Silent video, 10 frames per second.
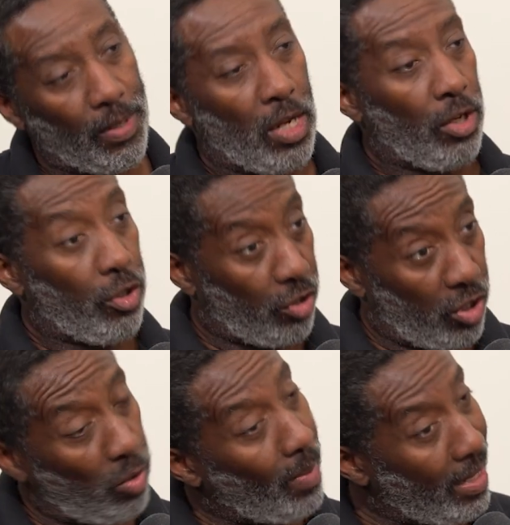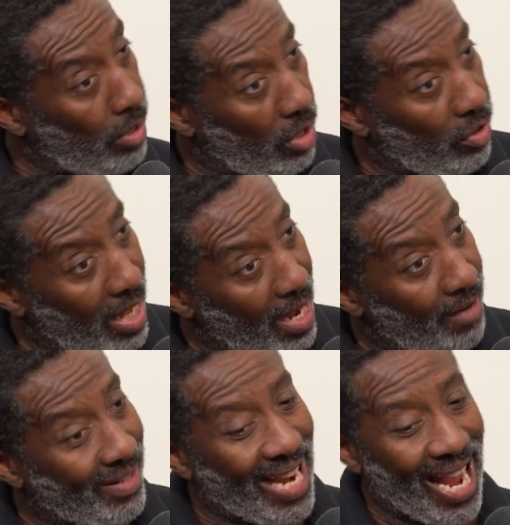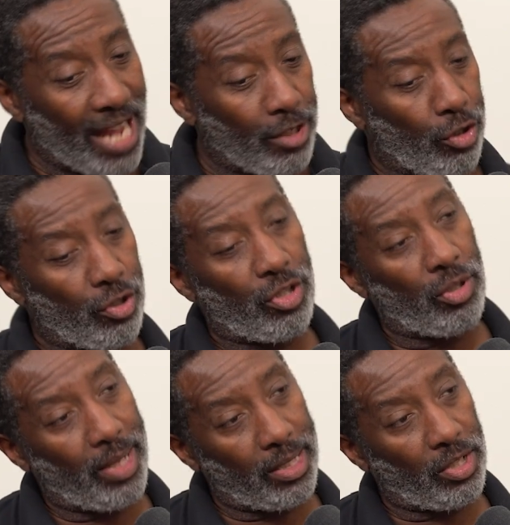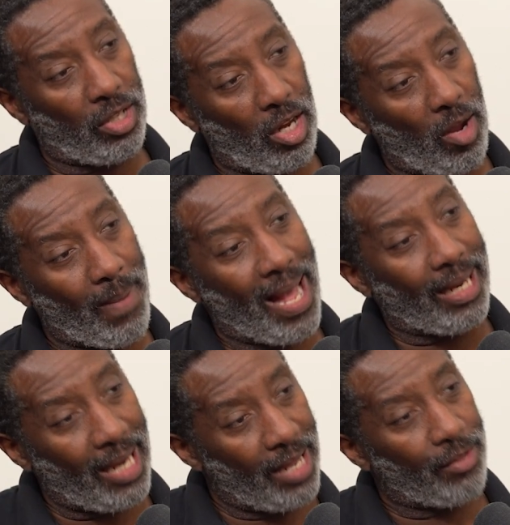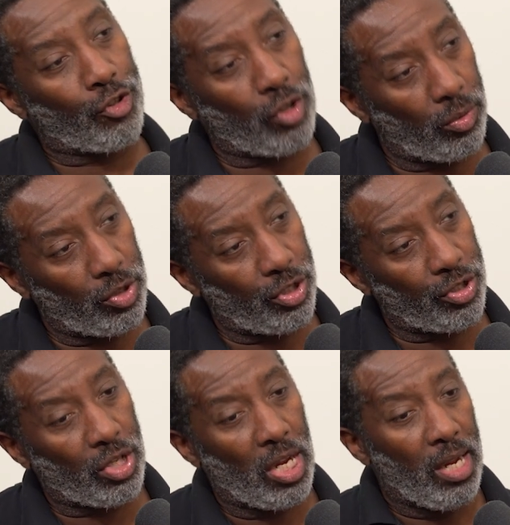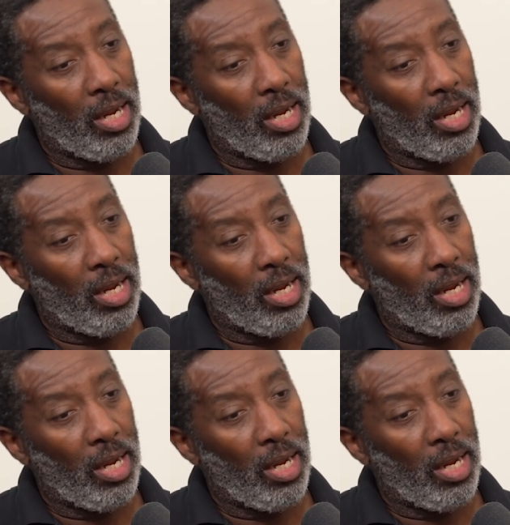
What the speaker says: You can still massage that area and you can still get to the lower back and the shoulders.